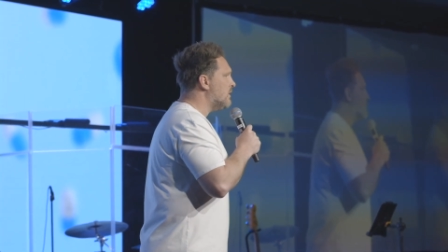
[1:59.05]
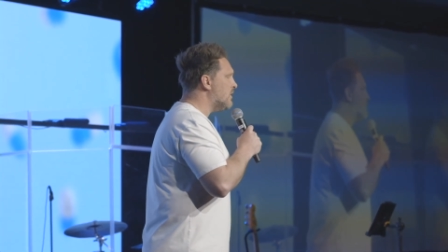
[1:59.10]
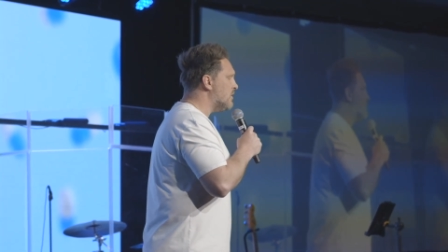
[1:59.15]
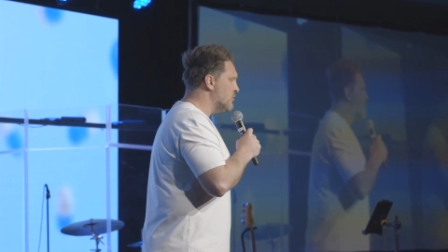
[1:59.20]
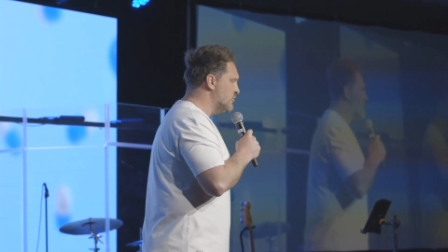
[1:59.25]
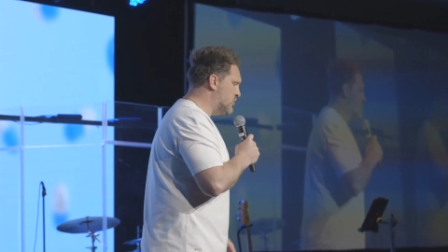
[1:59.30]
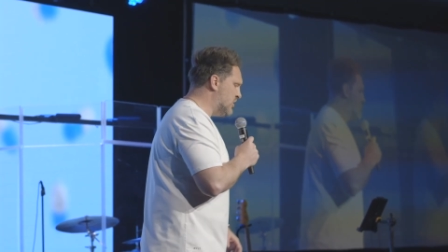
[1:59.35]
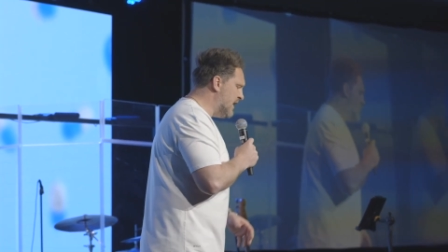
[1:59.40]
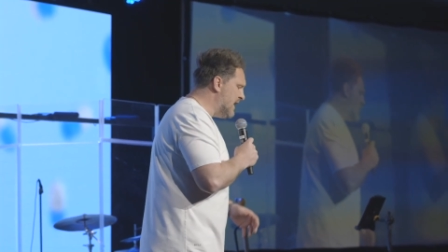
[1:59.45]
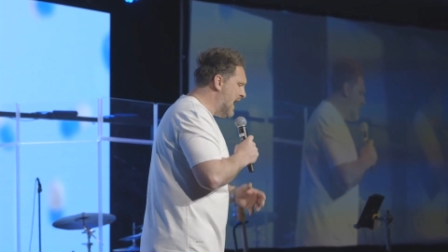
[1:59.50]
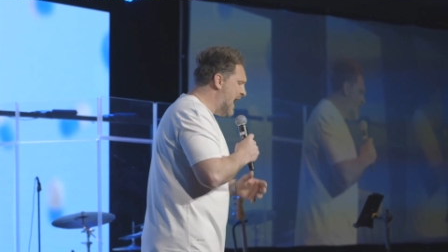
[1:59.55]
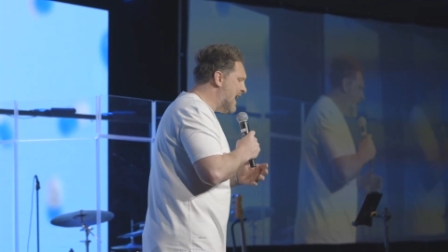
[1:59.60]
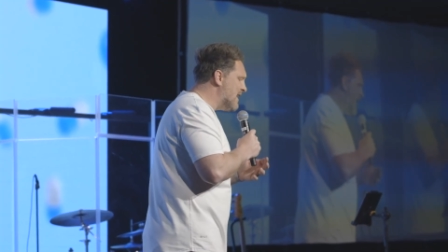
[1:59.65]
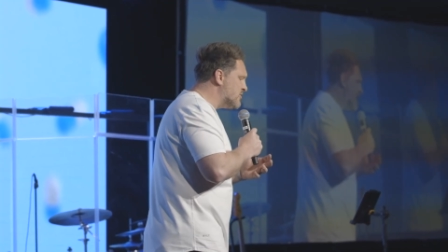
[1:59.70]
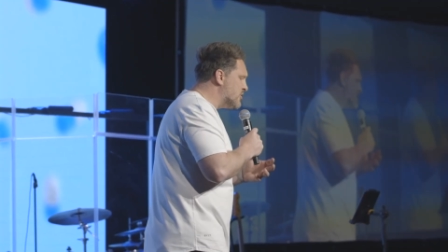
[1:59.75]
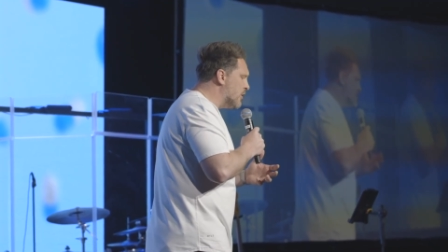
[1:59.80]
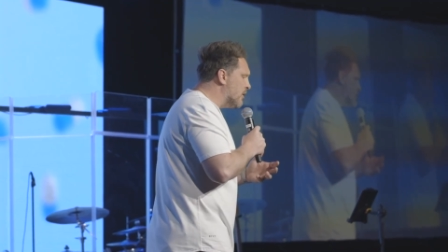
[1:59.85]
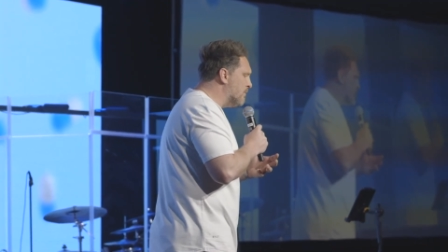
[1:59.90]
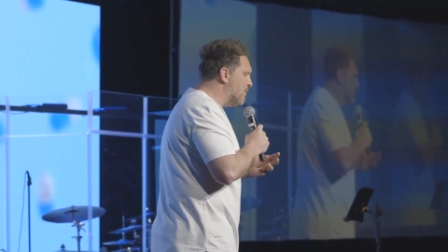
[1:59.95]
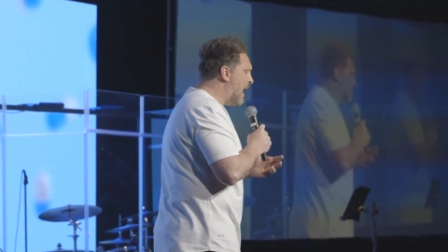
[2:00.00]
She has
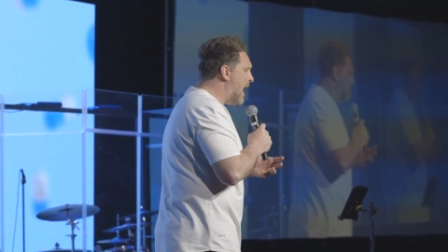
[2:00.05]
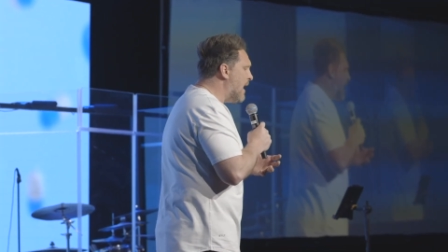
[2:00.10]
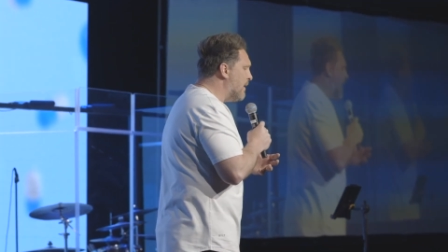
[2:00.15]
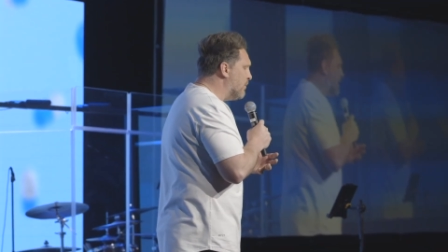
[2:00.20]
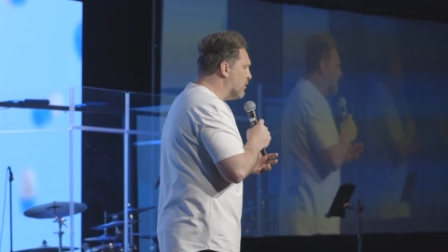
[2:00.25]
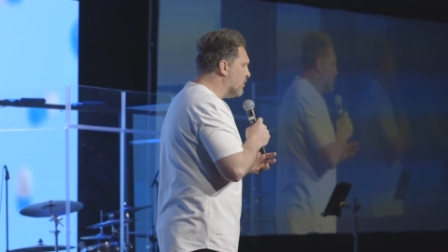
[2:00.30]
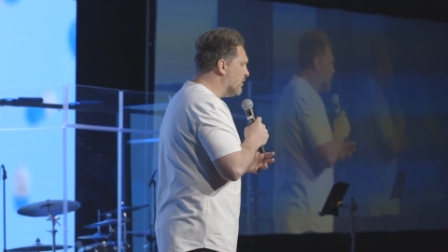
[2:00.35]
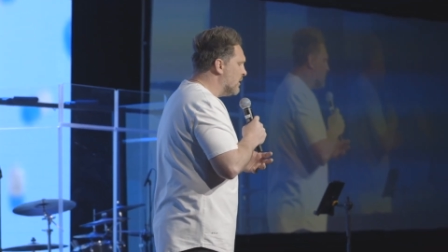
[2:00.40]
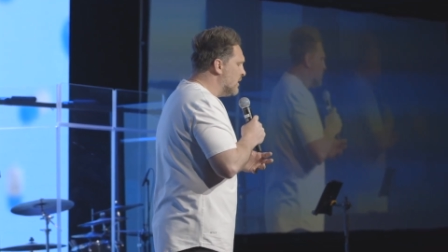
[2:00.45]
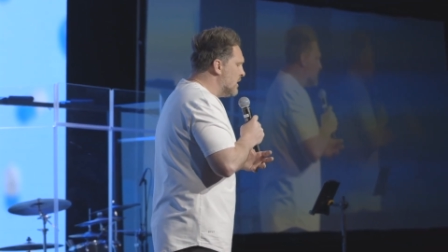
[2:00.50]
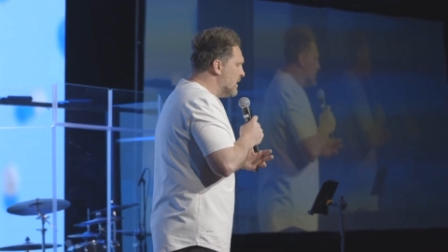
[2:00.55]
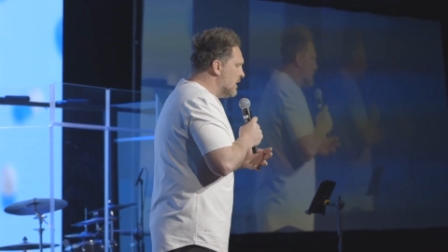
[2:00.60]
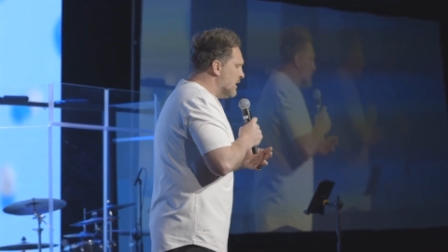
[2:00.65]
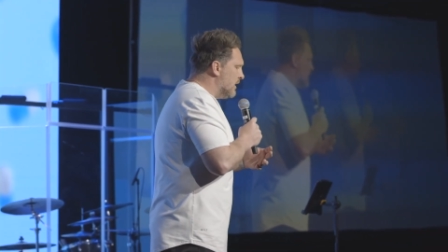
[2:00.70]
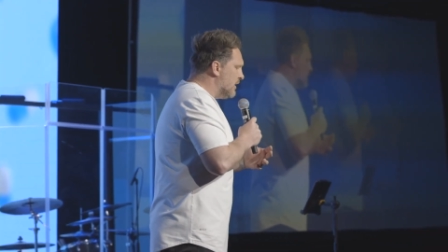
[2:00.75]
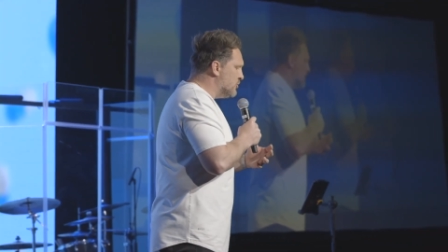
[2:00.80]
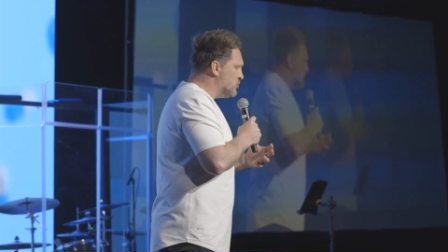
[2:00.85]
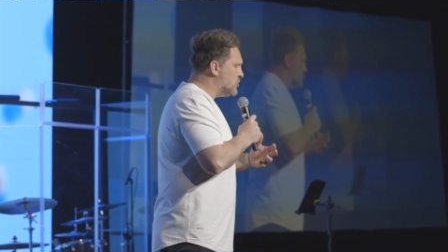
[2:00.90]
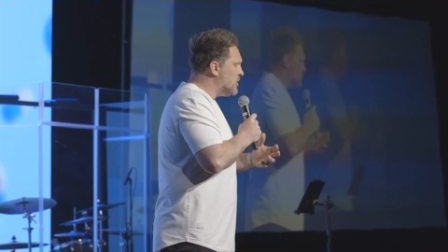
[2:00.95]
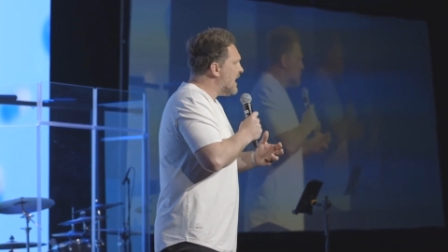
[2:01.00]
her Bible
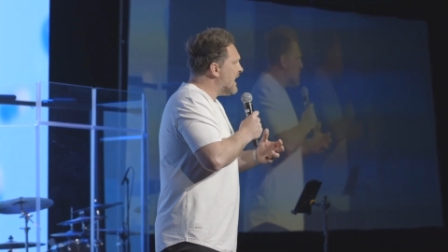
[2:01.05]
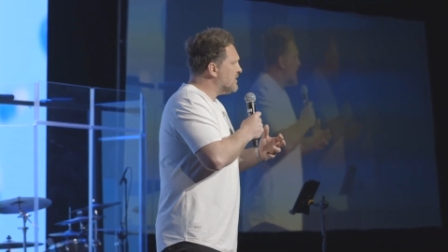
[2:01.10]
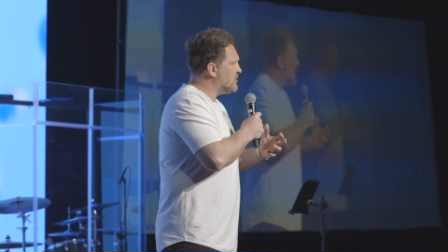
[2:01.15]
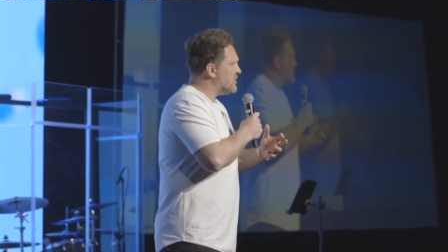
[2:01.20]
and she has a